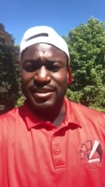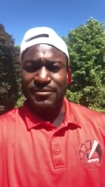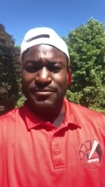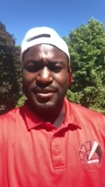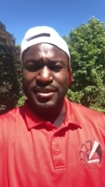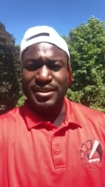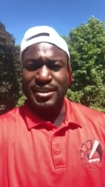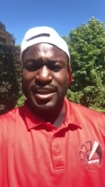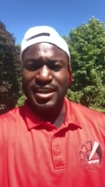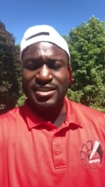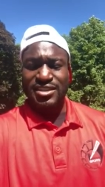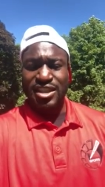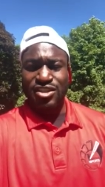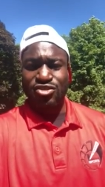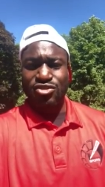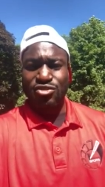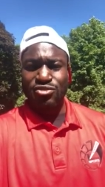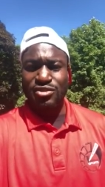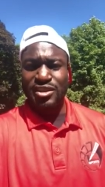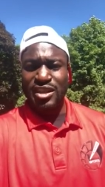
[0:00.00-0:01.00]
different things
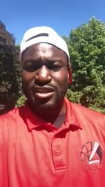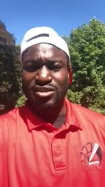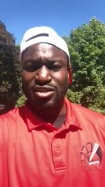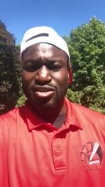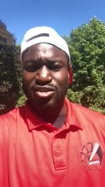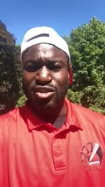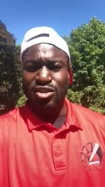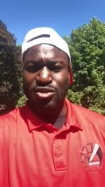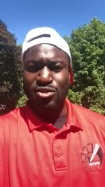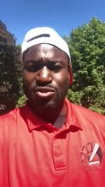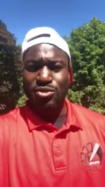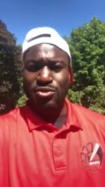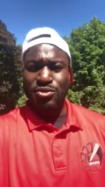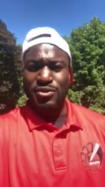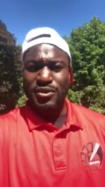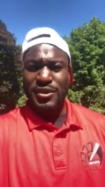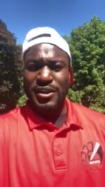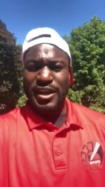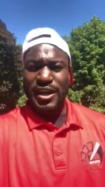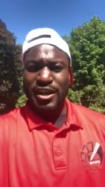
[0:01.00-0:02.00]
that you need to do
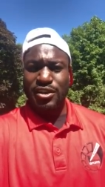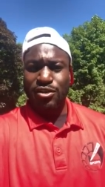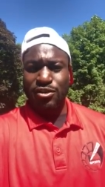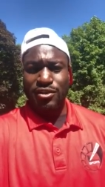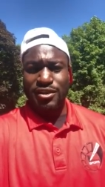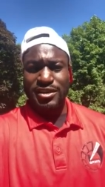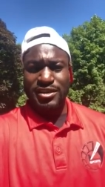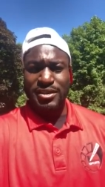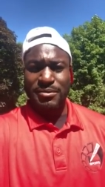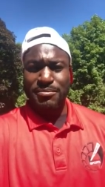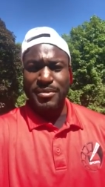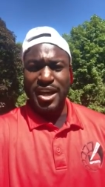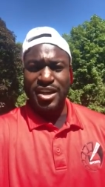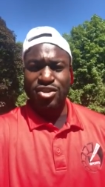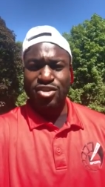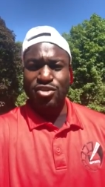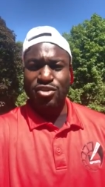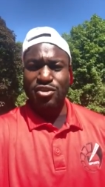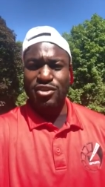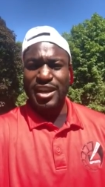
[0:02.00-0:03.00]
in order to
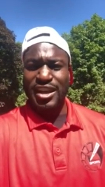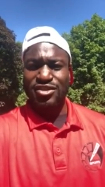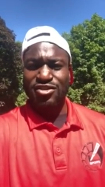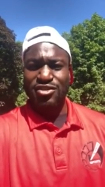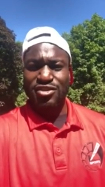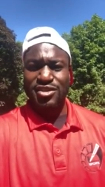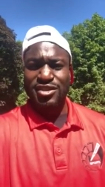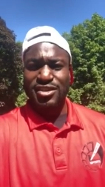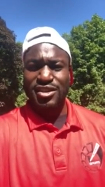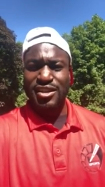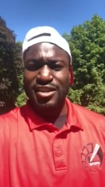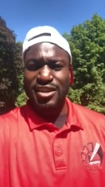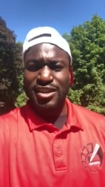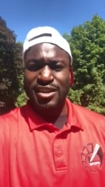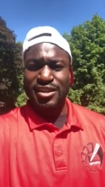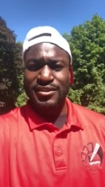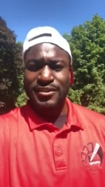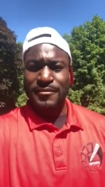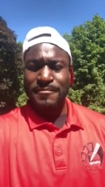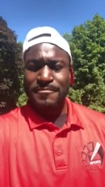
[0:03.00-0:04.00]
make sure that your
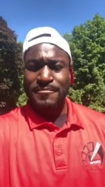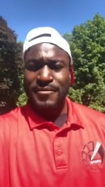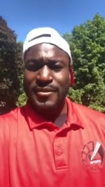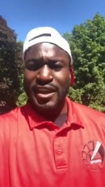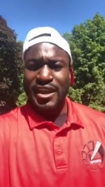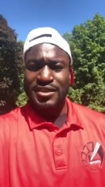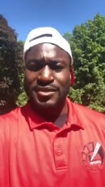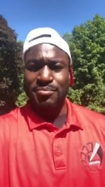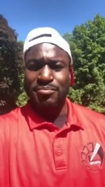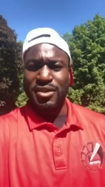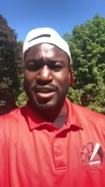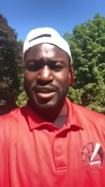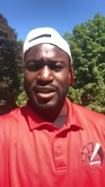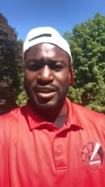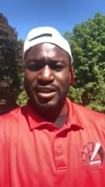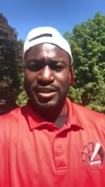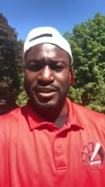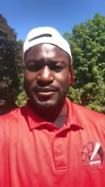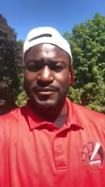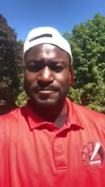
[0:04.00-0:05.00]
son is
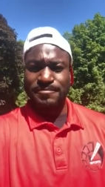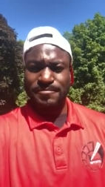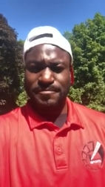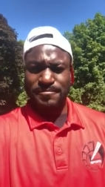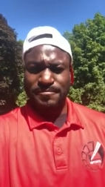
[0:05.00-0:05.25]
being